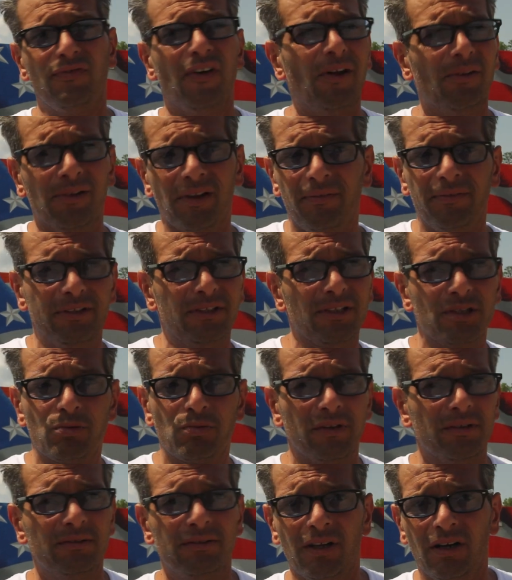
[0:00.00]
fell in love with this
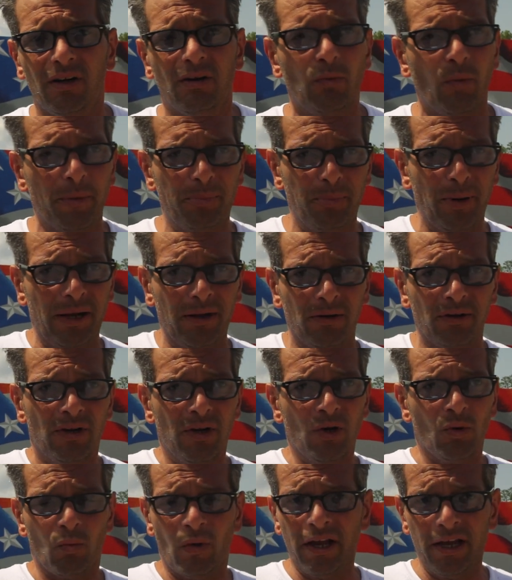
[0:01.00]
one. You know, what better
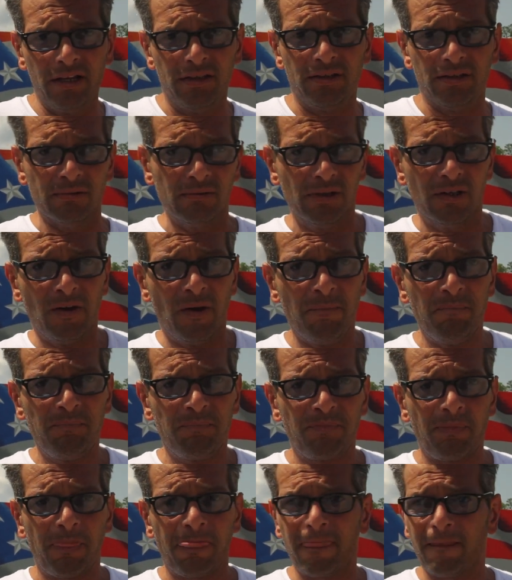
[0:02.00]
way to
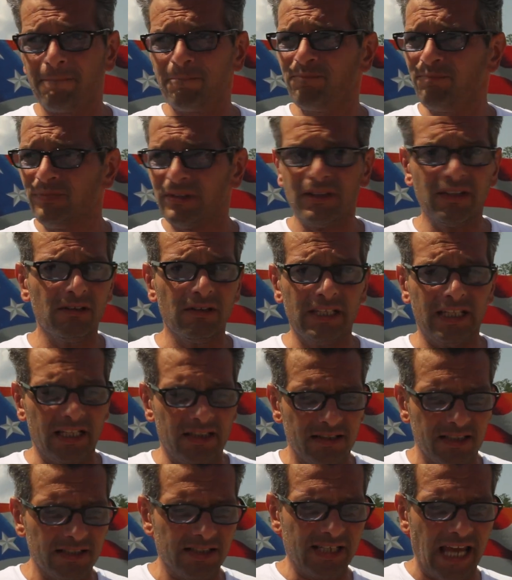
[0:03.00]

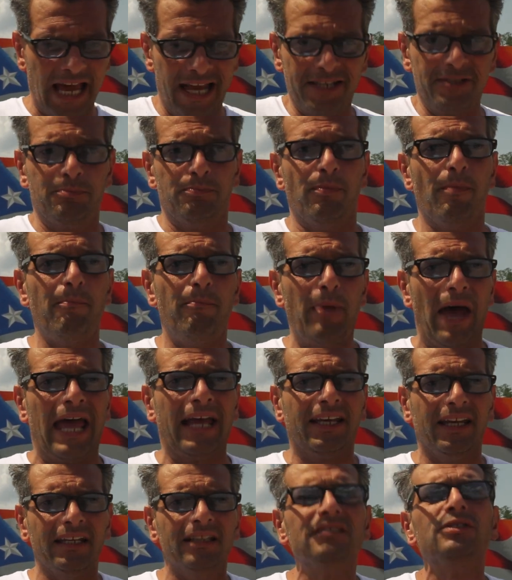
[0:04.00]
get these guys
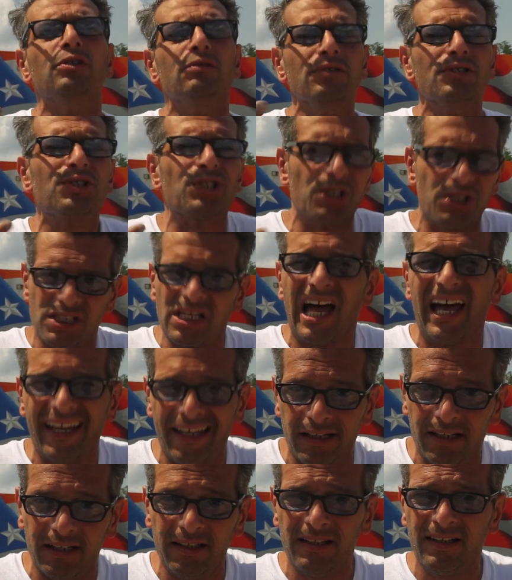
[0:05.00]
back into a
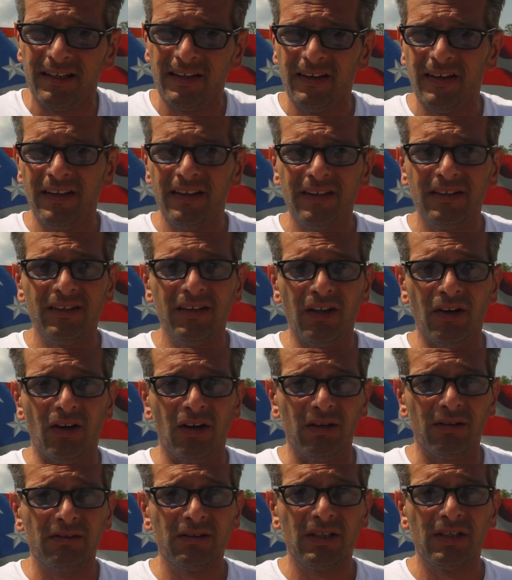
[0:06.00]
society, you
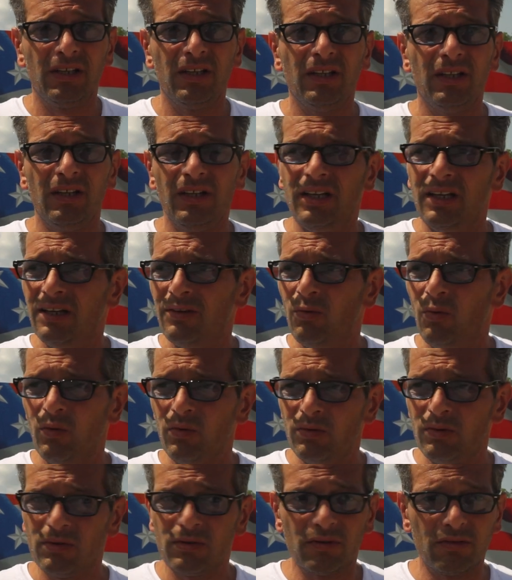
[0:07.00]
know,
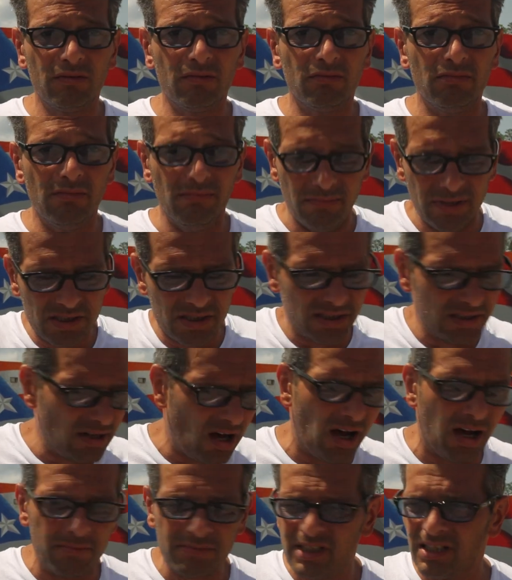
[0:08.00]
missing
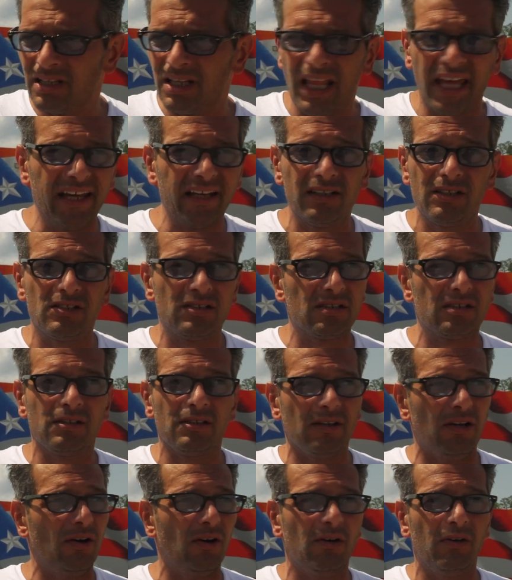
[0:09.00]
arms and legs,
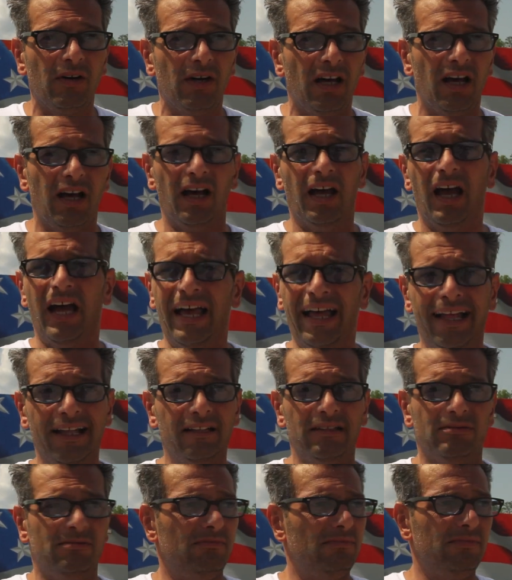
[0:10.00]
you know,
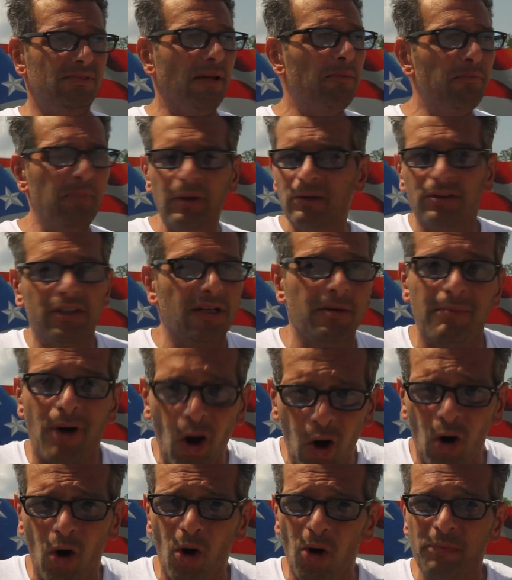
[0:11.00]
than building them a
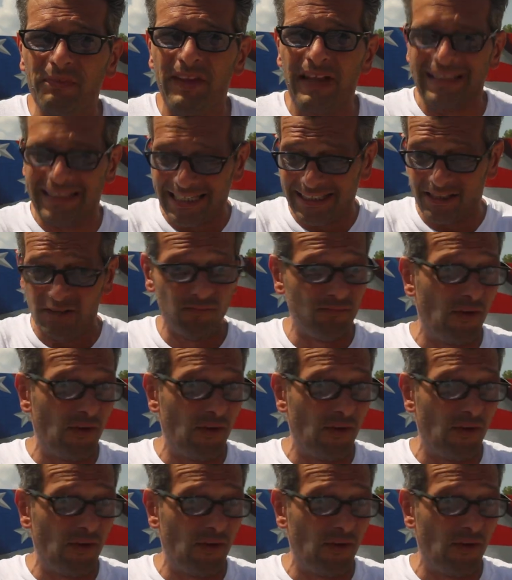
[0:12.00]
home that they can